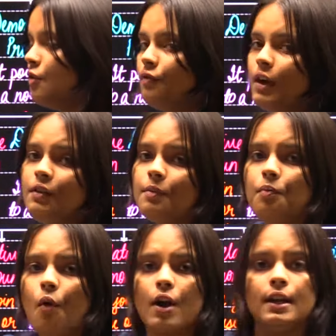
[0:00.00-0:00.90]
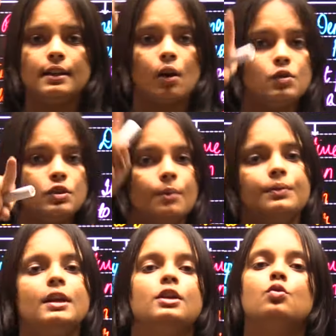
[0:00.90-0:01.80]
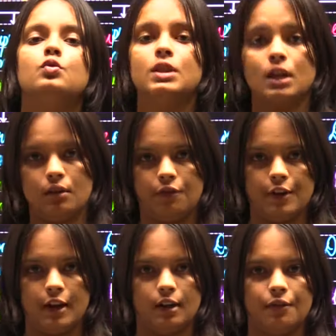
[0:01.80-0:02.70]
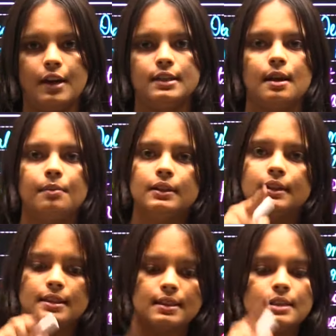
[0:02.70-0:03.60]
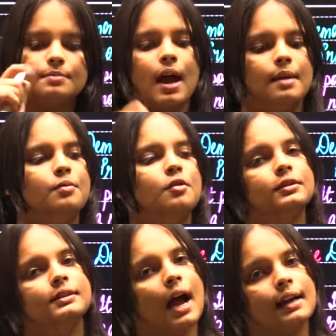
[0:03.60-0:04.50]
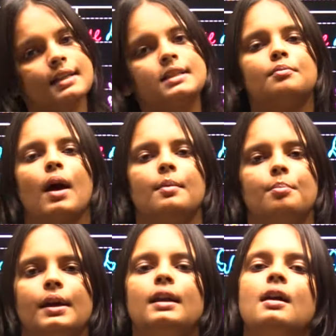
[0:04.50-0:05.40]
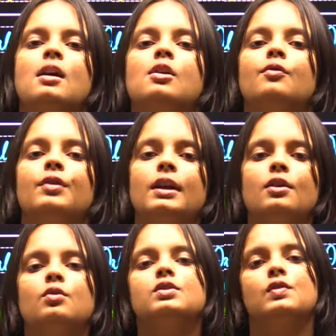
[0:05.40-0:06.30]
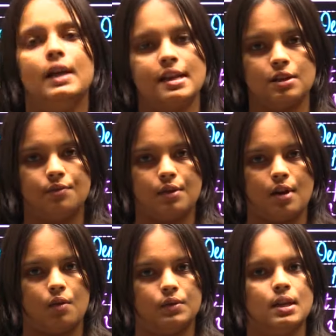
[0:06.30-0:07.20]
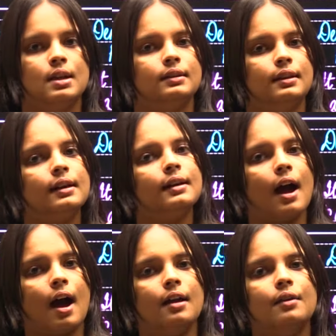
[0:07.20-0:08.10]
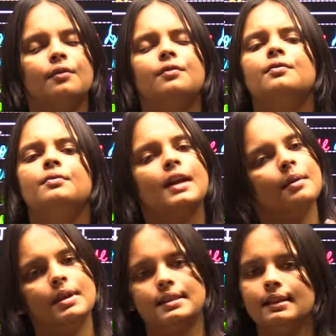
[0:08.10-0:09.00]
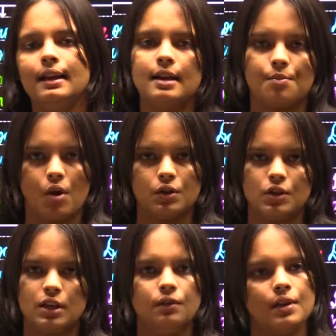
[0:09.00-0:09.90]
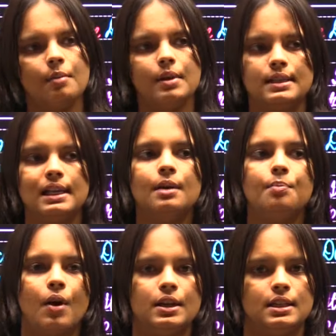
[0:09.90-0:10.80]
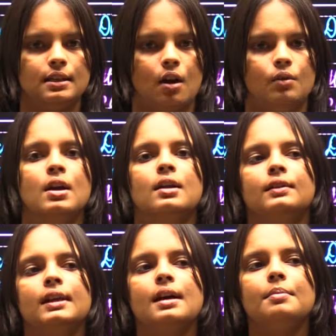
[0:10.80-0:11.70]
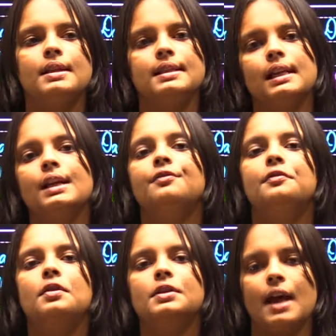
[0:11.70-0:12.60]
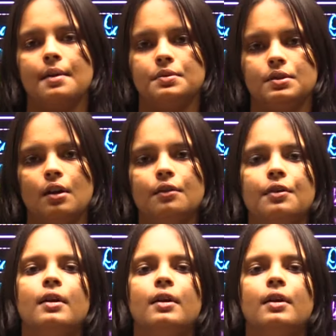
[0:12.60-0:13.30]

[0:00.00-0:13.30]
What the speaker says: When we point out something using our finger, for example, this is my book, that is my pen, we use relative pronouns. We are basically demonstrating, we are basically pointing out. There are basically 4 types of